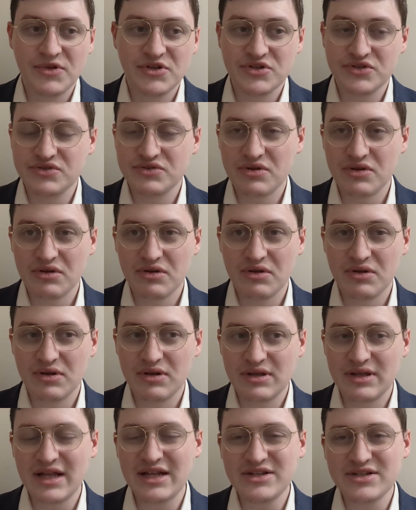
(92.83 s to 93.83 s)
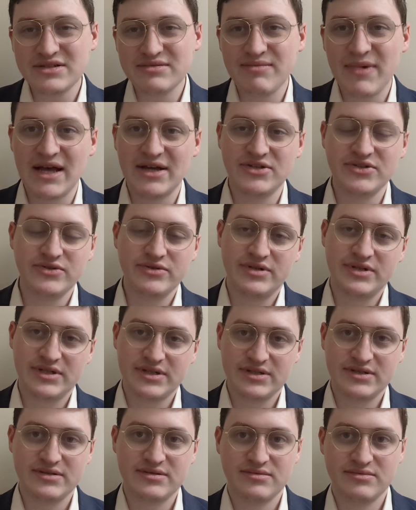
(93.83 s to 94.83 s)
just, not just mass
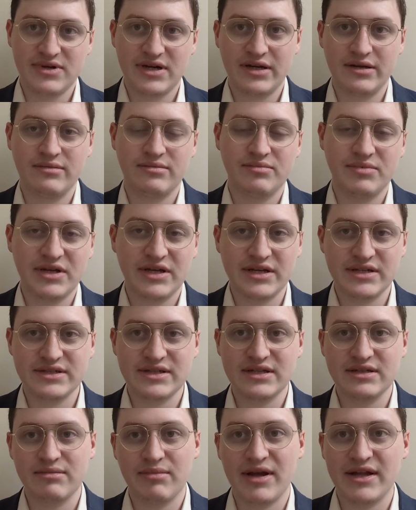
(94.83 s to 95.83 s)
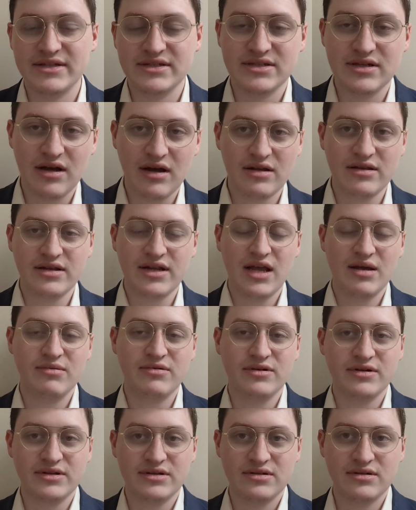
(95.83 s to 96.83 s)
shootings, right? Because that depends on the
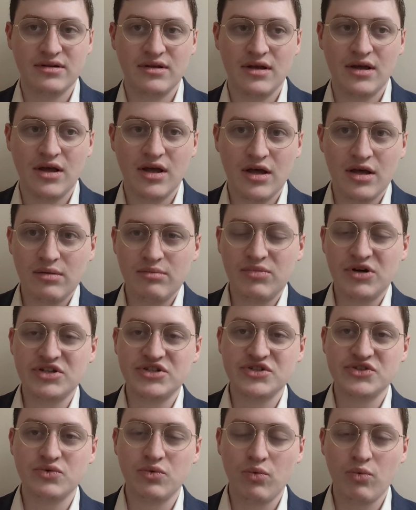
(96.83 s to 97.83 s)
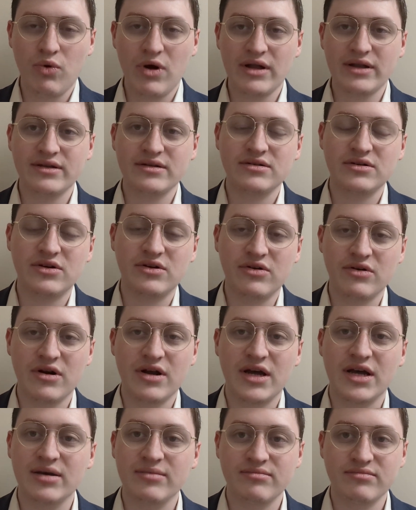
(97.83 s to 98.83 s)
neighborhood, but just wanton
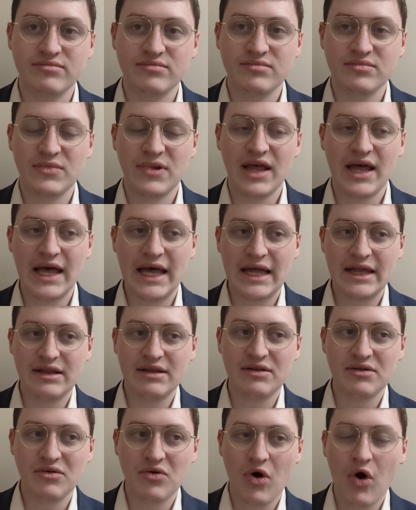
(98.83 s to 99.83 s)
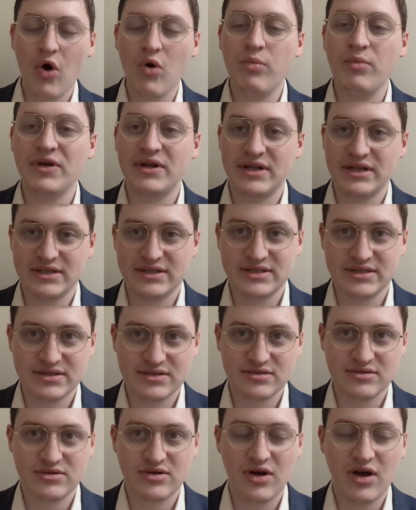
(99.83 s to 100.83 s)
crime and
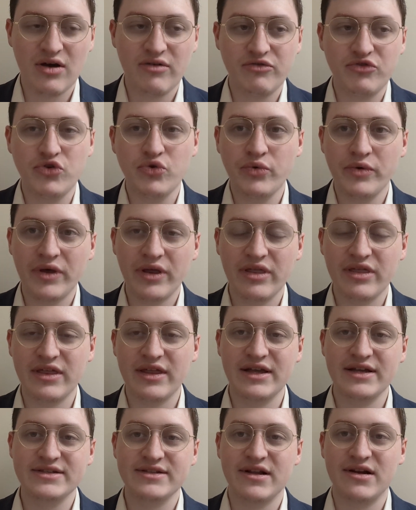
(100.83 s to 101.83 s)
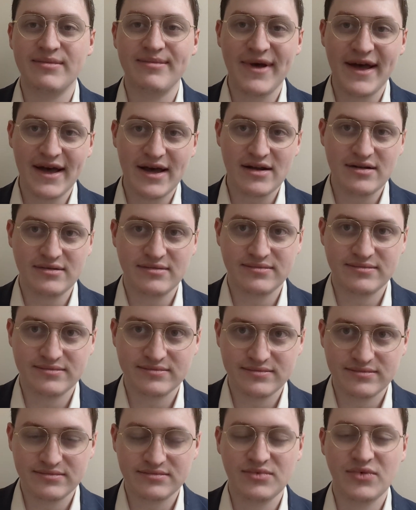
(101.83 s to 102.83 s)
openness of doing things that are bad
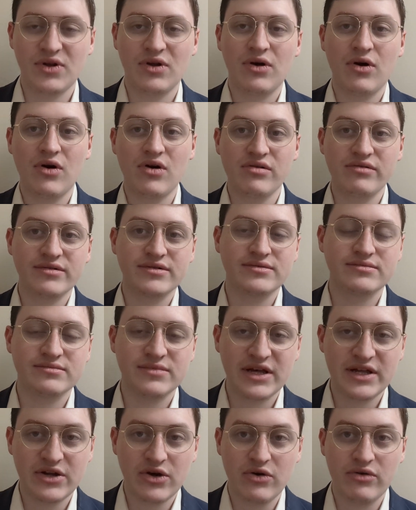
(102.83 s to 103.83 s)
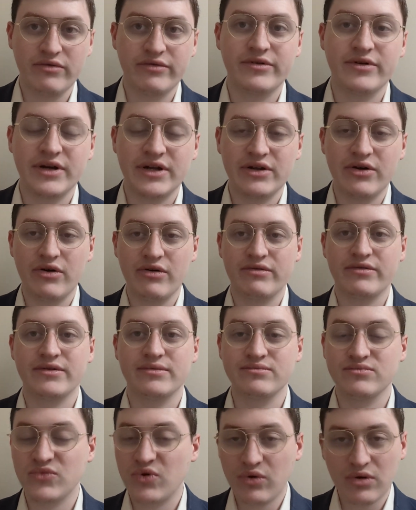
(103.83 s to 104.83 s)
over and over and
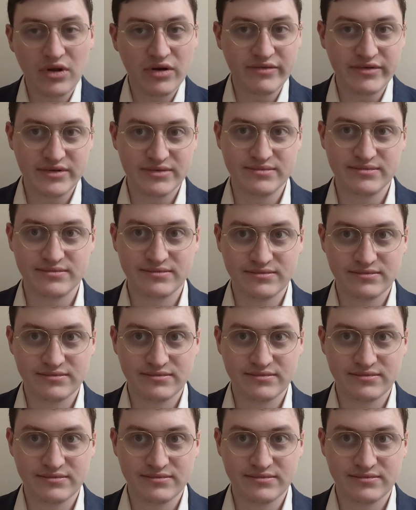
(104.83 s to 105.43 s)
over, all over.